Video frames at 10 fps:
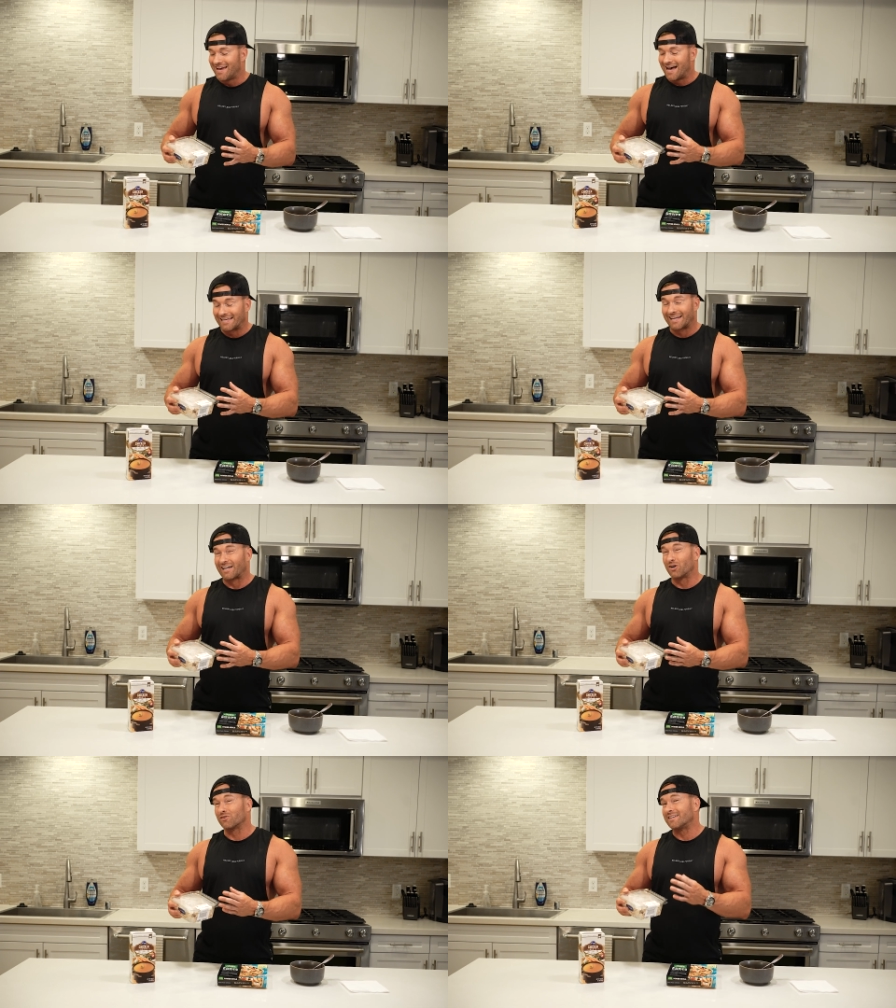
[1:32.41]
Again, I
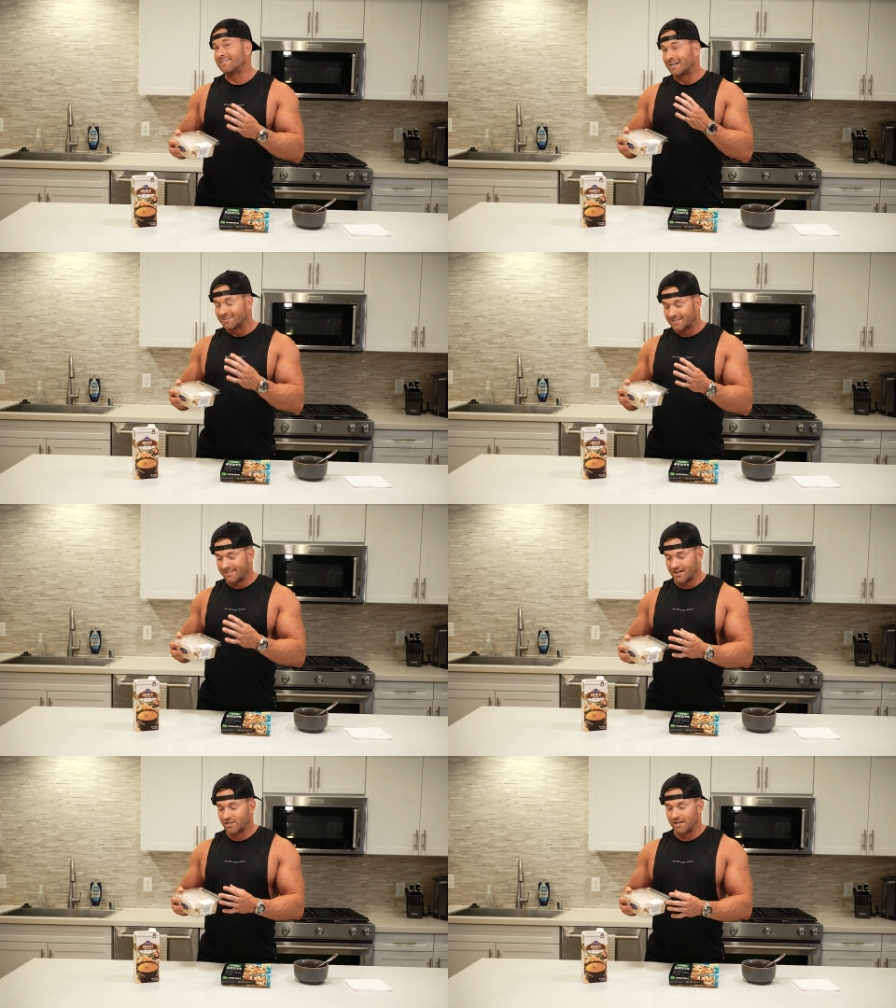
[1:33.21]
go to the deli
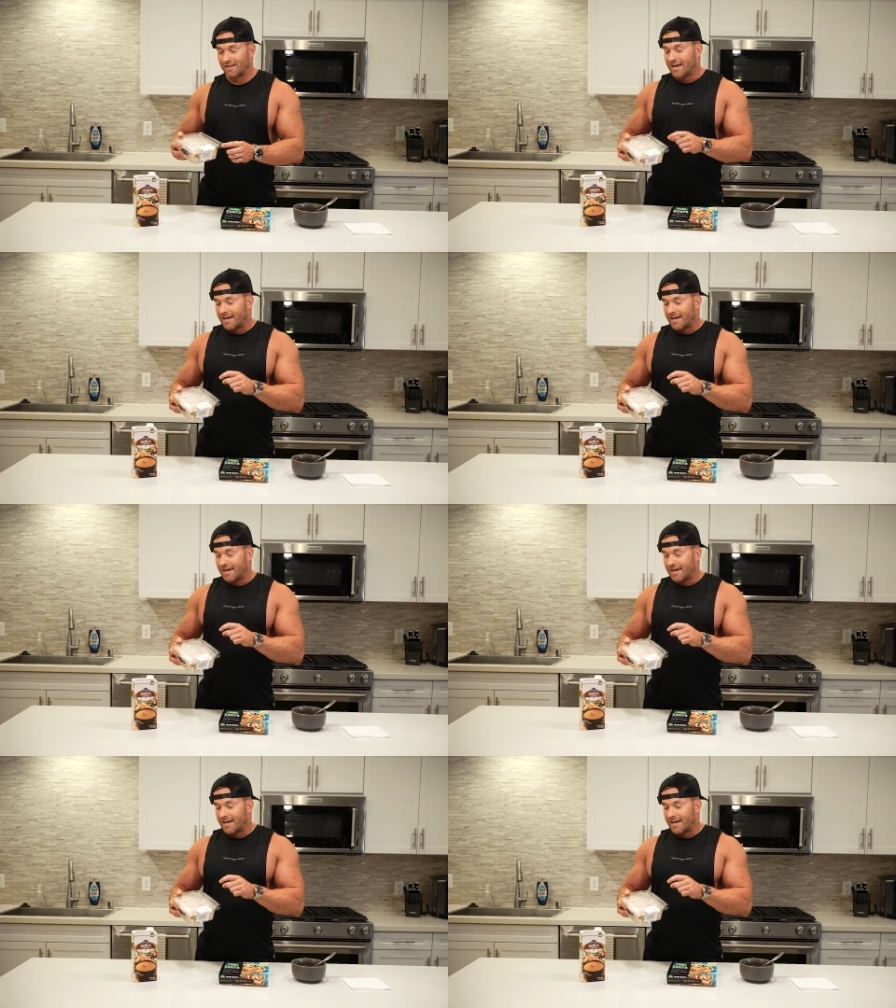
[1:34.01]
section,